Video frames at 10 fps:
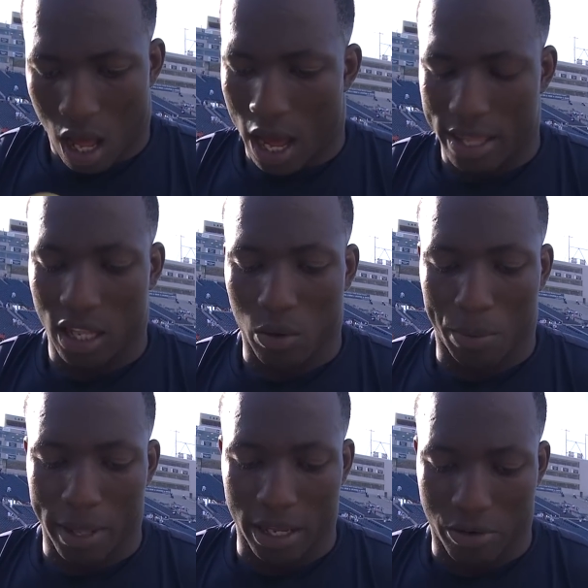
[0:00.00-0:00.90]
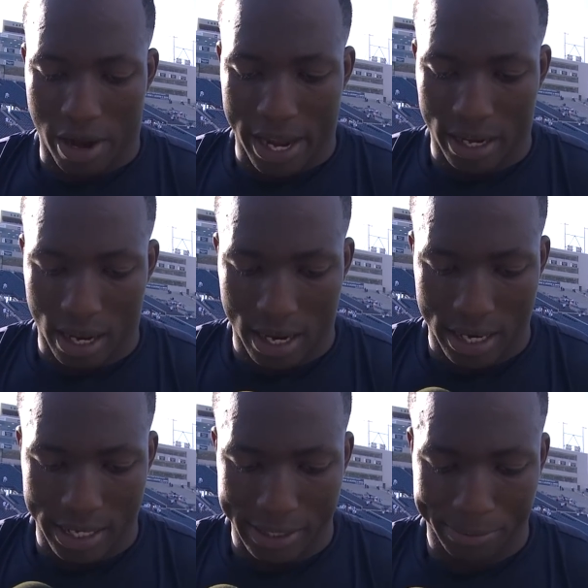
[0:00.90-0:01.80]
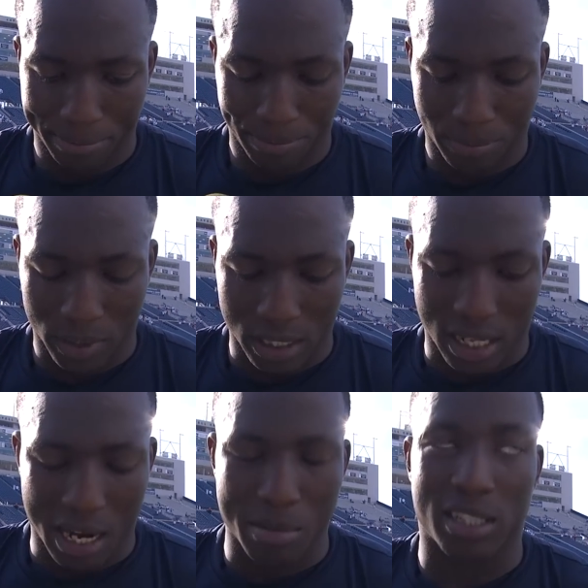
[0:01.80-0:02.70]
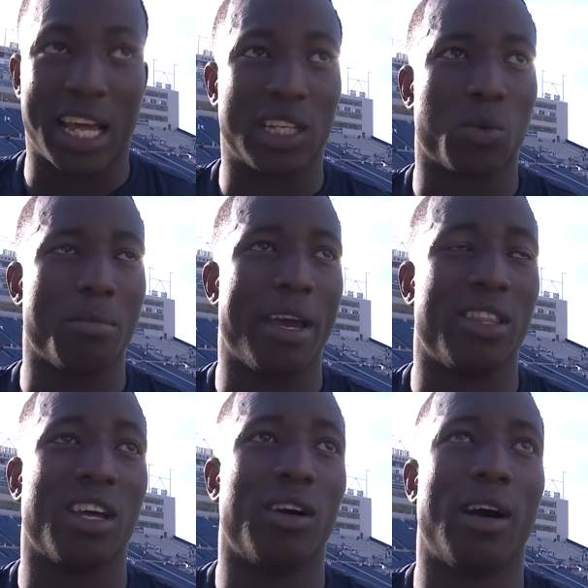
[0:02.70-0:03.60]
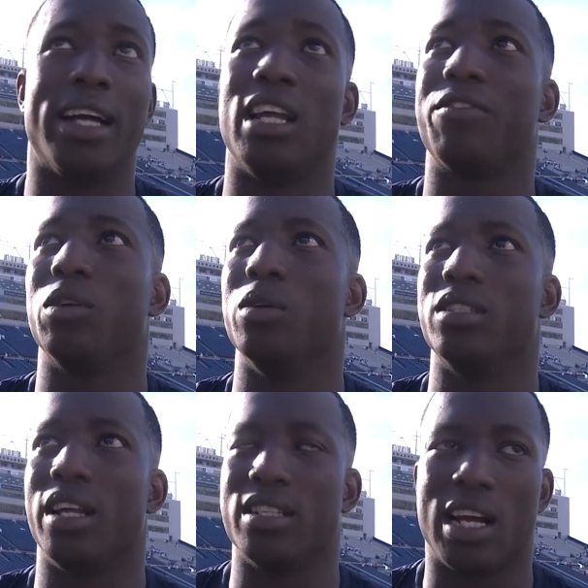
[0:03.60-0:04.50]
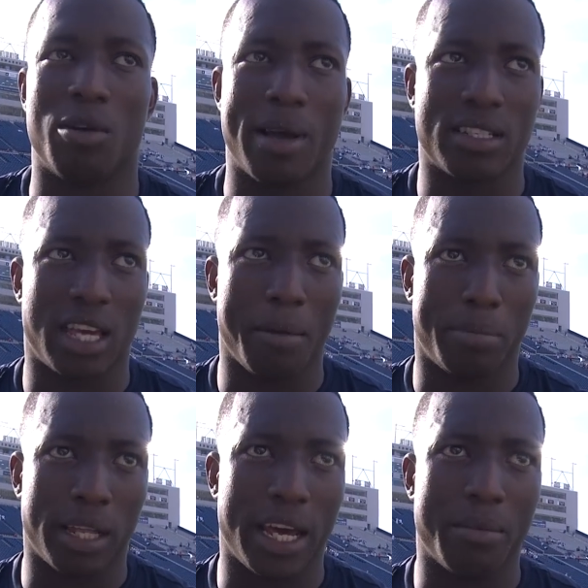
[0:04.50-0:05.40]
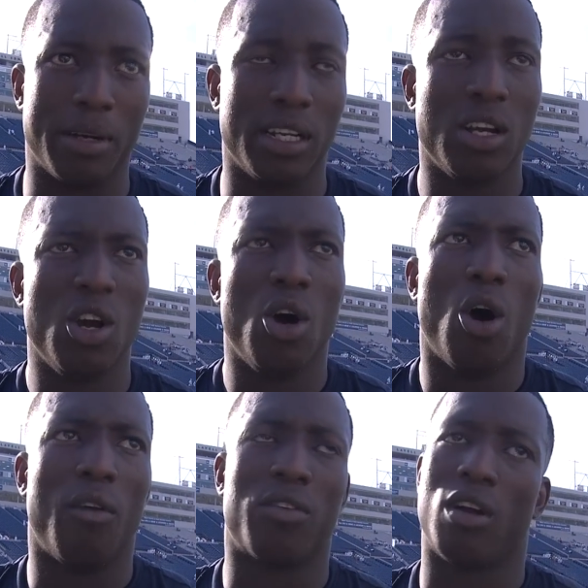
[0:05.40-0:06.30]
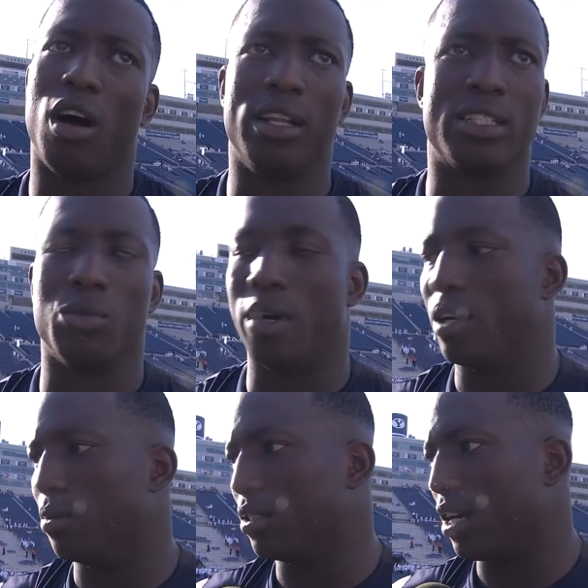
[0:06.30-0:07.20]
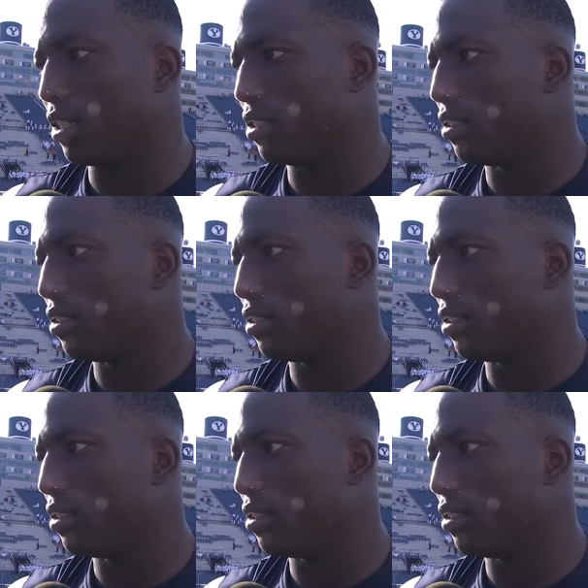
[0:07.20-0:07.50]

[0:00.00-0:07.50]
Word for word: Uh, I think we played great. Uh, there's a lot of mistakes we made, though. I definitely wouldn't say this is our best game played, but overall, it's a win, and we'll take it.